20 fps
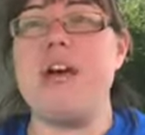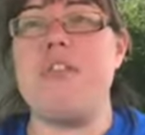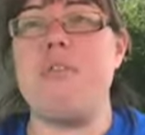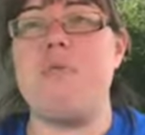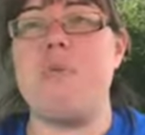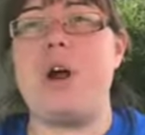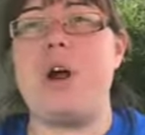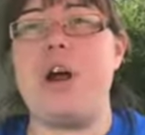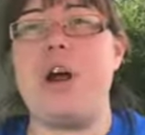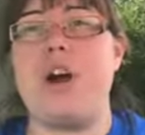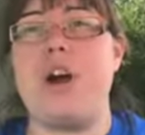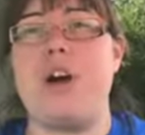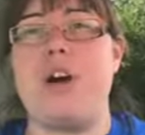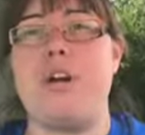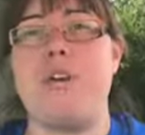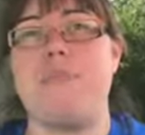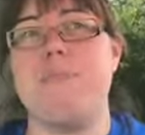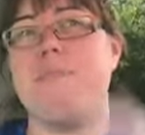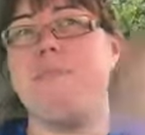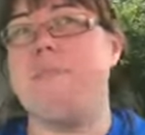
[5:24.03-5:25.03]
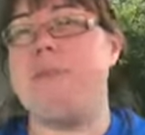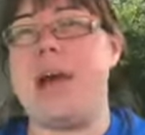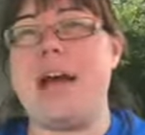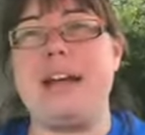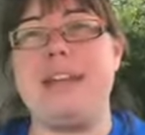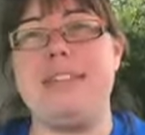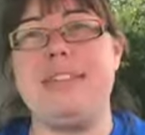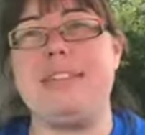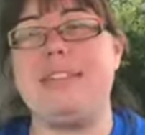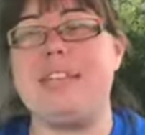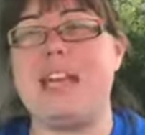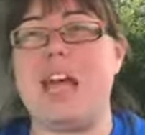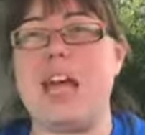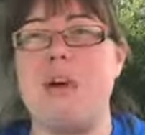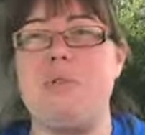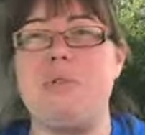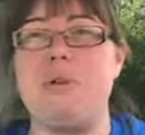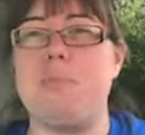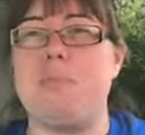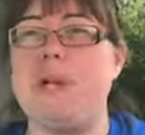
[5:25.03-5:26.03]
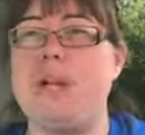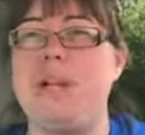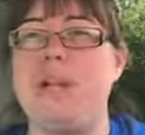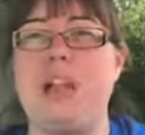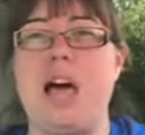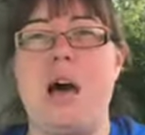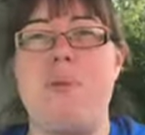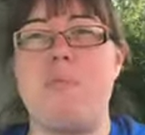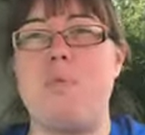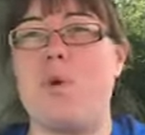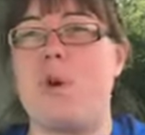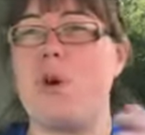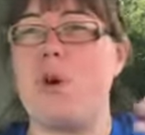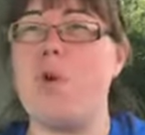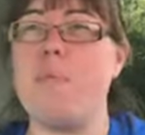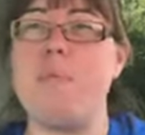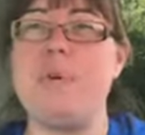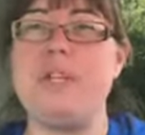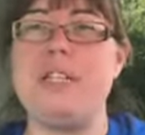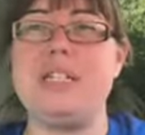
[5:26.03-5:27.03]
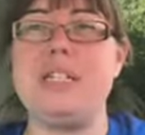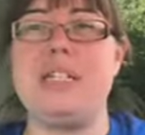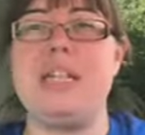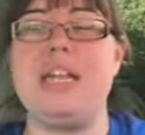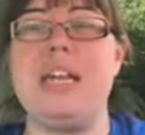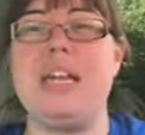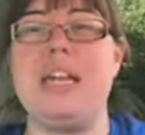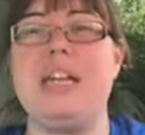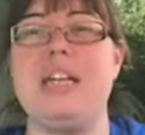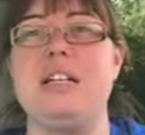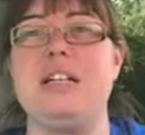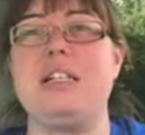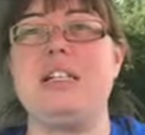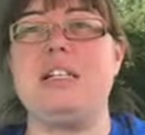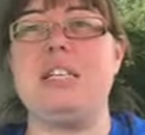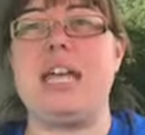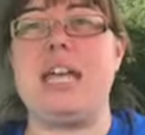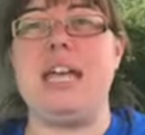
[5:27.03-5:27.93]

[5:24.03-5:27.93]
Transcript: where back in the day I would have been a lot more open to things,